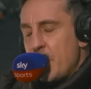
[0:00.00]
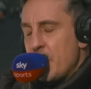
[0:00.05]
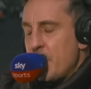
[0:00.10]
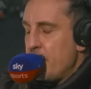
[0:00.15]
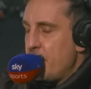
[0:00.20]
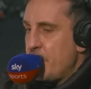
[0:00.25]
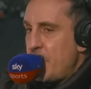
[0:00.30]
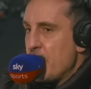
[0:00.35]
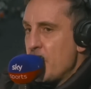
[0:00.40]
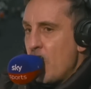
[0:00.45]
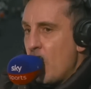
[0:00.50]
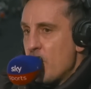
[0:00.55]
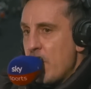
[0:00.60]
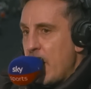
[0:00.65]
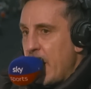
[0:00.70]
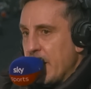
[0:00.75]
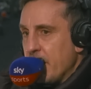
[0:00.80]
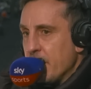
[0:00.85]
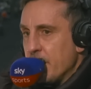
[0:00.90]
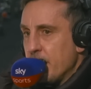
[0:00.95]
they're not
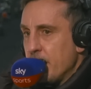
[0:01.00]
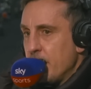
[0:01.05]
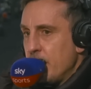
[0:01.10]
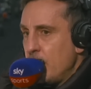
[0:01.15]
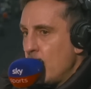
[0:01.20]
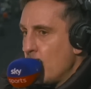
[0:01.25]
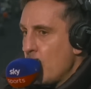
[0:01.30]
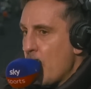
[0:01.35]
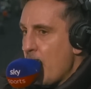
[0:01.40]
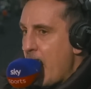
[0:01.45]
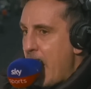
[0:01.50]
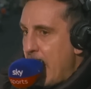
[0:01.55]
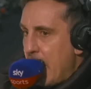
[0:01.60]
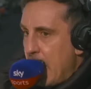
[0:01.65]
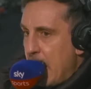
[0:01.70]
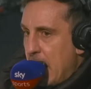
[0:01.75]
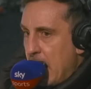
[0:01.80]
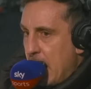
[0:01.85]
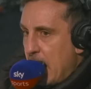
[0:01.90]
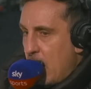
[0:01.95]
right. No.
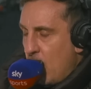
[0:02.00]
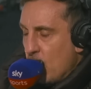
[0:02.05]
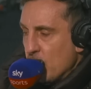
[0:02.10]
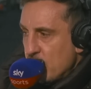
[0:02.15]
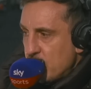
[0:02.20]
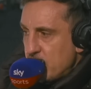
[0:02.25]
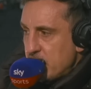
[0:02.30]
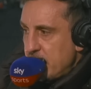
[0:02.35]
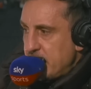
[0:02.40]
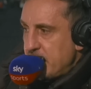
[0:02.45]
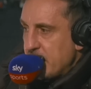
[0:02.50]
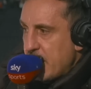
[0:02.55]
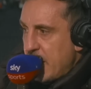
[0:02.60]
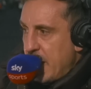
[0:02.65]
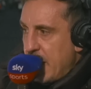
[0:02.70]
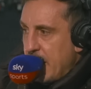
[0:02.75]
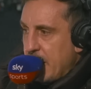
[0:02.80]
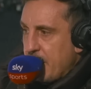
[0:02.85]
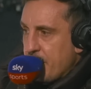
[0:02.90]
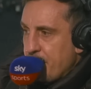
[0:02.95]
Honestly,
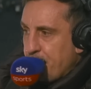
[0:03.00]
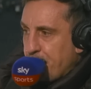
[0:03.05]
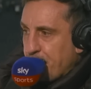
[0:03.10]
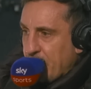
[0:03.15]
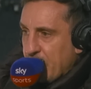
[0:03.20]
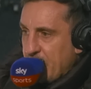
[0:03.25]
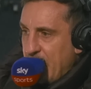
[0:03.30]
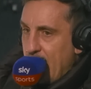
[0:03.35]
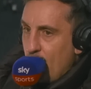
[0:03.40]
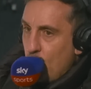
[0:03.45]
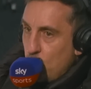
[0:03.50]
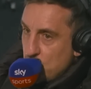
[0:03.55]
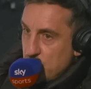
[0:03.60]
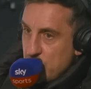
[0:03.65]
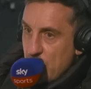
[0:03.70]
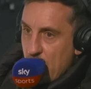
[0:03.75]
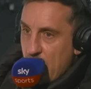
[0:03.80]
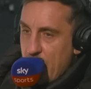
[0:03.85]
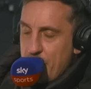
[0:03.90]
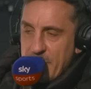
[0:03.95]
today, that was
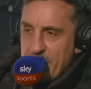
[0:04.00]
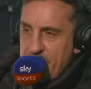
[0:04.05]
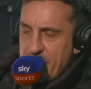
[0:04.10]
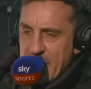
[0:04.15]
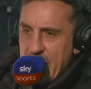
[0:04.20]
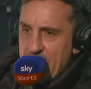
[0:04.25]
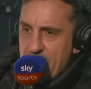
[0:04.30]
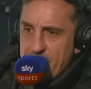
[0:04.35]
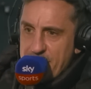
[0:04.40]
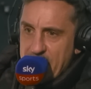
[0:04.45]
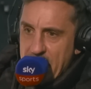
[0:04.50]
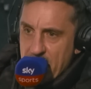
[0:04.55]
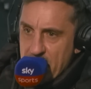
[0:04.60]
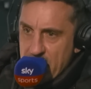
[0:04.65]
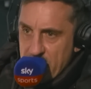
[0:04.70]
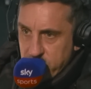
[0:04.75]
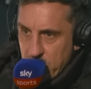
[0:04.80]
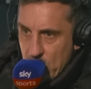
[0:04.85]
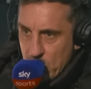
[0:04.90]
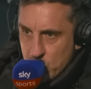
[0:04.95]
not... I mean, forget the fact that
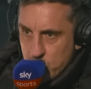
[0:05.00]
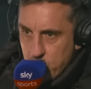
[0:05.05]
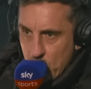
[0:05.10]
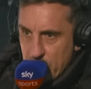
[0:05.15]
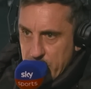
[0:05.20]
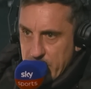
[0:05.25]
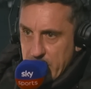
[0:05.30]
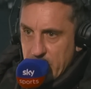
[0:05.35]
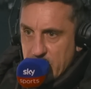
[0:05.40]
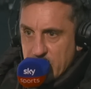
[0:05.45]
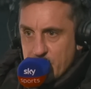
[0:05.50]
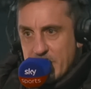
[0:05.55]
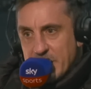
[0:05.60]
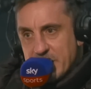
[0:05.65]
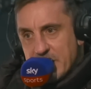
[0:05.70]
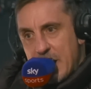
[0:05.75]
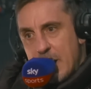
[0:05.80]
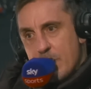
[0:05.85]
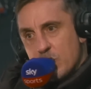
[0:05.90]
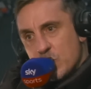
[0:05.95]
they've lost 1-0. There's been
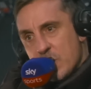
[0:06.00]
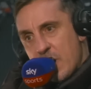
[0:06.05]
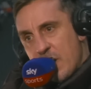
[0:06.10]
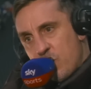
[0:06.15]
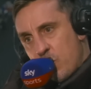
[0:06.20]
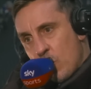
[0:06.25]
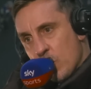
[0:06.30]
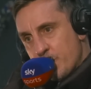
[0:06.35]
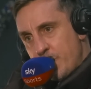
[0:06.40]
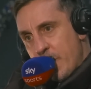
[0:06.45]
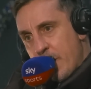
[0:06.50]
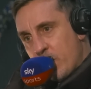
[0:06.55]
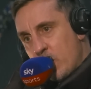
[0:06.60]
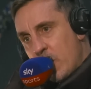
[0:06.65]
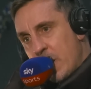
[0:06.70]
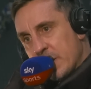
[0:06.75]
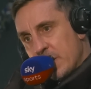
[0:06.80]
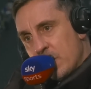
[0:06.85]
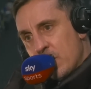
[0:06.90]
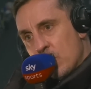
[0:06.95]
times when I've watched Pep
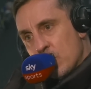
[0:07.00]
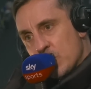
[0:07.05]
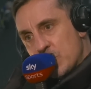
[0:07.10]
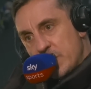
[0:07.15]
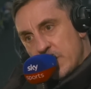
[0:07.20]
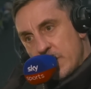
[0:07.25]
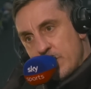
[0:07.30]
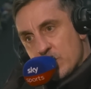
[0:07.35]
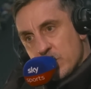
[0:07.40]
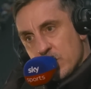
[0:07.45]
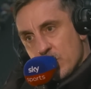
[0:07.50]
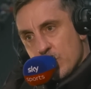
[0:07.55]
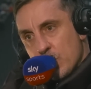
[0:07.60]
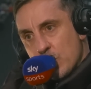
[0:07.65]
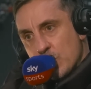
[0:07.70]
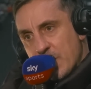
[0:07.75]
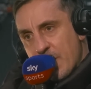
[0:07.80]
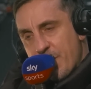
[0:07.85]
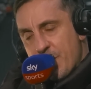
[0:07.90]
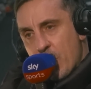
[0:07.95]
Guardiola's teams
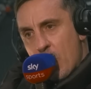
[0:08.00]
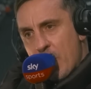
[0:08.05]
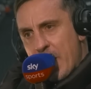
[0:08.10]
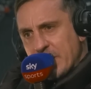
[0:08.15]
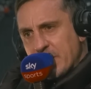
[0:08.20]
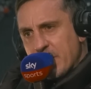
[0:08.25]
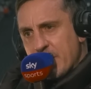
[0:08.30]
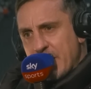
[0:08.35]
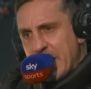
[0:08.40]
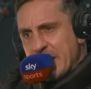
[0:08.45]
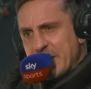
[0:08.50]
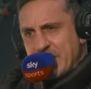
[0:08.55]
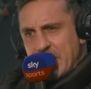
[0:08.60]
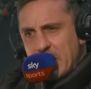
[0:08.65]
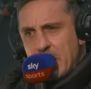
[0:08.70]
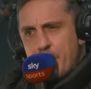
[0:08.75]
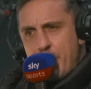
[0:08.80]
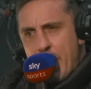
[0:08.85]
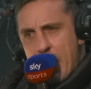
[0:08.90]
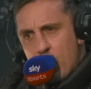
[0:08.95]
lose and I've thought that's
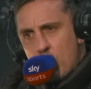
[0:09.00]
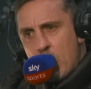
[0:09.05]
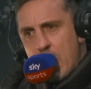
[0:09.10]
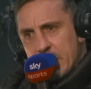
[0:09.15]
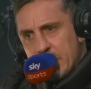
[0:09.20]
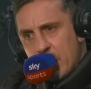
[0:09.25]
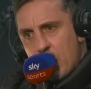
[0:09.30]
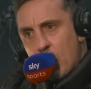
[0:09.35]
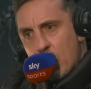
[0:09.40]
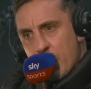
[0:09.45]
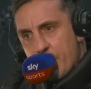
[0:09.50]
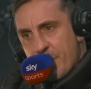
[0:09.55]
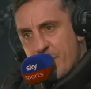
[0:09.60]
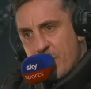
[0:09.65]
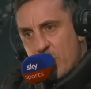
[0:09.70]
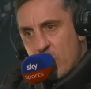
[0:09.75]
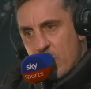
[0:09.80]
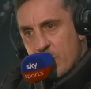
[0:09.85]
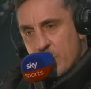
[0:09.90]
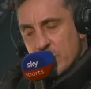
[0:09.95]
still a Pep Guardiola
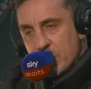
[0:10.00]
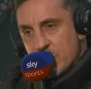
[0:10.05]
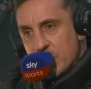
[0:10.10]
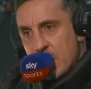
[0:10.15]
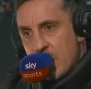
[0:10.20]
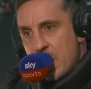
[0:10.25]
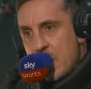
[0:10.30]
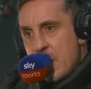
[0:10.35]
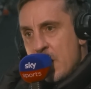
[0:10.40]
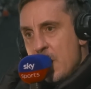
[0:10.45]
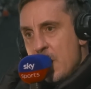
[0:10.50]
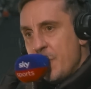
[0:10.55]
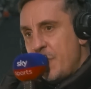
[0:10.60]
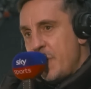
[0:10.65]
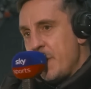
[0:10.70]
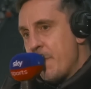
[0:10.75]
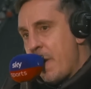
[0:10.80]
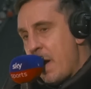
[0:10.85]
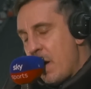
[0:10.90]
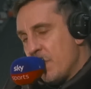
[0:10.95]
performance.
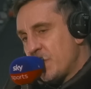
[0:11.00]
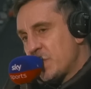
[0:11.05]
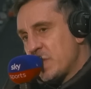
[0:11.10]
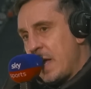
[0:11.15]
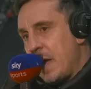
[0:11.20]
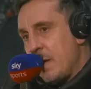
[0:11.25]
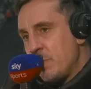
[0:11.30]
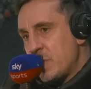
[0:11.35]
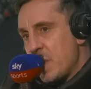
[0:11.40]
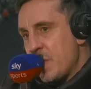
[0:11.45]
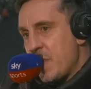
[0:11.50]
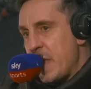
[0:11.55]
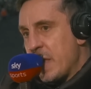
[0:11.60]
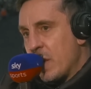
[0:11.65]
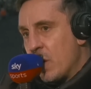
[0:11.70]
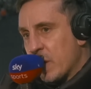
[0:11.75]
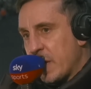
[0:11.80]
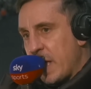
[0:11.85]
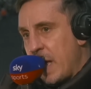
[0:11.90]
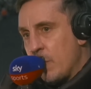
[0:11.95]
The amount of times that they
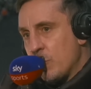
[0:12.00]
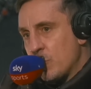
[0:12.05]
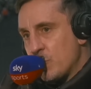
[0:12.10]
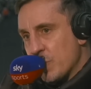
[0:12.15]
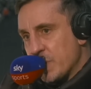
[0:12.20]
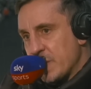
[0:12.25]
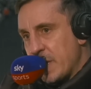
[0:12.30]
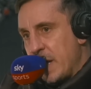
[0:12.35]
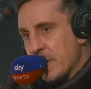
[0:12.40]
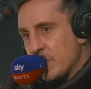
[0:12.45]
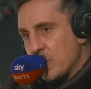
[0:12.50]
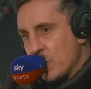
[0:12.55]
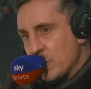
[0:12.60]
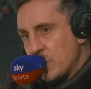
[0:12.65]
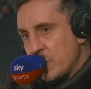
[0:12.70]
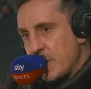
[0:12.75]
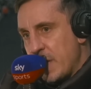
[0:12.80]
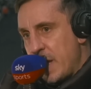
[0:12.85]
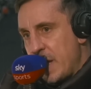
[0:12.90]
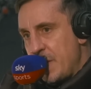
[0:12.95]
got counter-attacked on
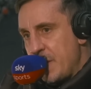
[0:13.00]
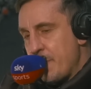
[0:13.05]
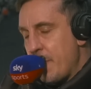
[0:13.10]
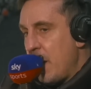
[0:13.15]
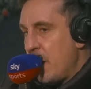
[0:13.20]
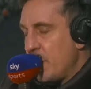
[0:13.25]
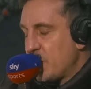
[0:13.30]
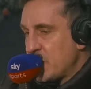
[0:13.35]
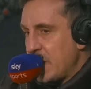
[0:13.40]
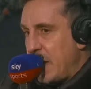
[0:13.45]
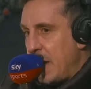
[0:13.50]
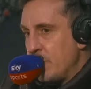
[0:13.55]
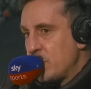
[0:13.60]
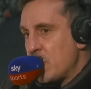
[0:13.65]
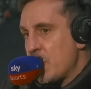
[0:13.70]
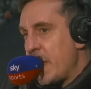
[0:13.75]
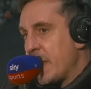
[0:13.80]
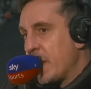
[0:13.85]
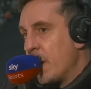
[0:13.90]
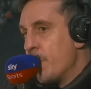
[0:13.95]
today, the amount of times
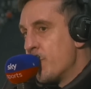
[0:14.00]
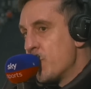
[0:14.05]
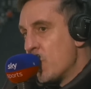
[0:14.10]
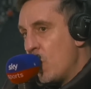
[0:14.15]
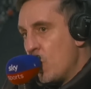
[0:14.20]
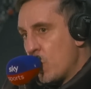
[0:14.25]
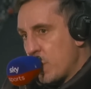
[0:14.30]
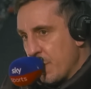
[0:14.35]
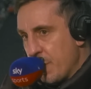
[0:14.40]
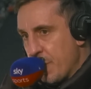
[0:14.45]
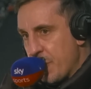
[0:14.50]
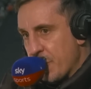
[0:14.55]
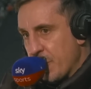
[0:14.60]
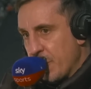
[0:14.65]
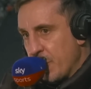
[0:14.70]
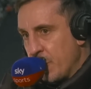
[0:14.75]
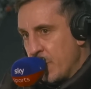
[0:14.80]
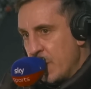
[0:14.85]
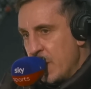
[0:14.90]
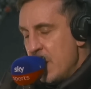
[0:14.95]
that they got broken
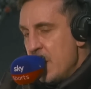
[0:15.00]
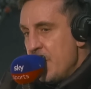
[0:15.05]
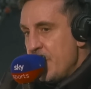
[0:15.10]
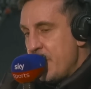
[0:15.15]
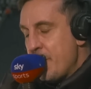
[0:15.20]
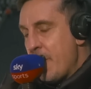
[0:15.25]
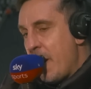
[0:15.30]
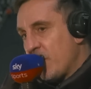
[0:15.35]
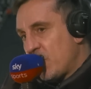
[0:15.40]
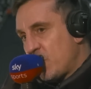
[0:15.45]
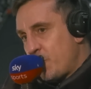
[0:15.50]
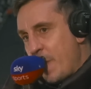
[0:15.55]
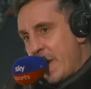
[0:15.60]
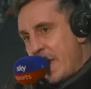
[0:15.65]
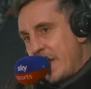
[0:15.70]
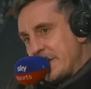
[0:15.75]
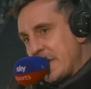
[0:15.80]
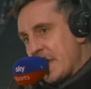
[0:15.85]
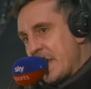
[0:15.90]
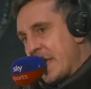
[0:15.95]
through, the amount of
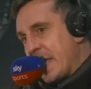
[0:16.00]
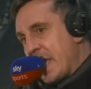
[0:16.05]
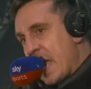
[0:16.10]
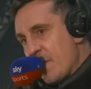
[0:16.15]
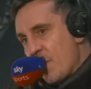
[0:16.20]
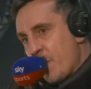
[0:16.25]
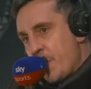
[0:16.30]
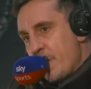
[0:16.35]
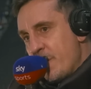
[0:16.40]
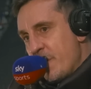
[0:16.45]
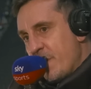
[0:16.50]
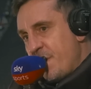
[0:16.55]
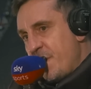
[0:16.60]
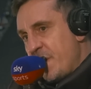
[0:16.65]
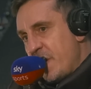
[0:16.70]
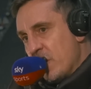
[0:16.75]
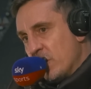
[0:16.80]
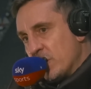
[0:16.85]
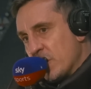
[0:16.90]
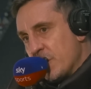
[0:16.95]
space that they gave up in
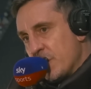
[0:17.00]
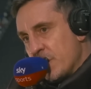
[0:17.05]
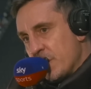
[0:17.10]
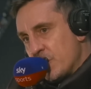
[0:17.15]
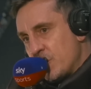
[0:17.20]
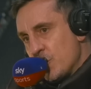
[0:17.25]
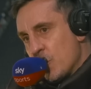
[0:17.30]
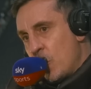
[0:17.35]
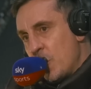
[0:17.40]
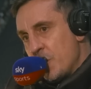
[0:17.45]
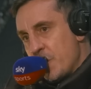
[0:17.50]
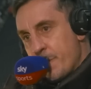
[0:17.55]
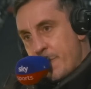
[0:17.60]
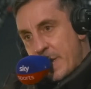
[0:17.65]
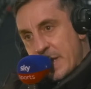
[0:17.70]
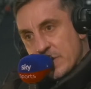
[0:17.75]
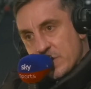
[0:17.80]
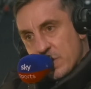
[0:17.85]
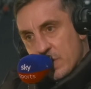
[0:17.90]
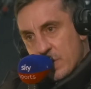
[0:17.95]
midfield and the joy that
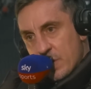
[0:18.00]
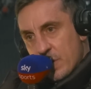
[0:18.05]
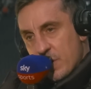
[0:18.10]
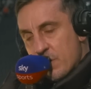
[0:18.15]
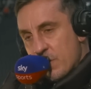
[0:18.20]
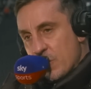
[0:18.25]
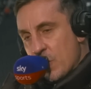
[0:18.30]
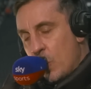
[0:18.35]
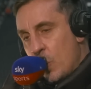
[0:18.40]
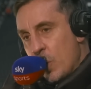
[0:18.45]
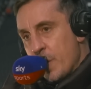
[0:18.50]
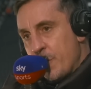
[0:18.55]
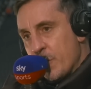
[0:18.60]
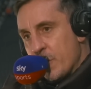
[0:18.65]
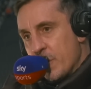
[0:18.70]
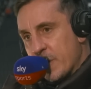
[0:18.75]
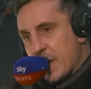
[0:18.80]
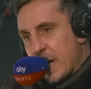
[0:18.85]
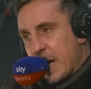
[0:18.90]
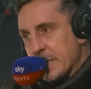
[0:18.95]
Bentancur and
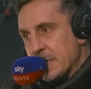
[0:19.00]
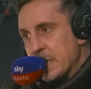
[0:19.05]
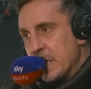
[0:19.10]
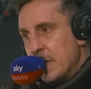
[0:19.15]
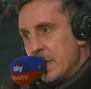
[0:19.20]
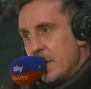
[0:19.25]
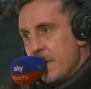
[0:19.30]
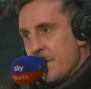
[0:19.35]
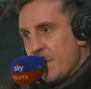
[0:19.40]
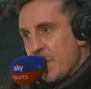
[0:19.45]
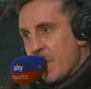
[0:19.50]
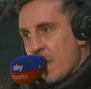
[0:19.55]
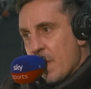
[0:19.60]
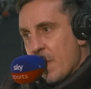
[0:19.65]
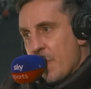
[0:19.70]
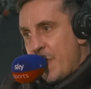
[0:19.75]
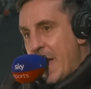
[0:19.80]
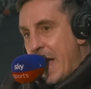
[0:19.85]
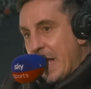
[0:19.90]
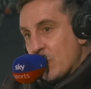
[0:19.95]
Højbjerg had,
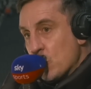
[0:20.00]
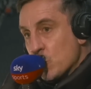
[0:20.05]
that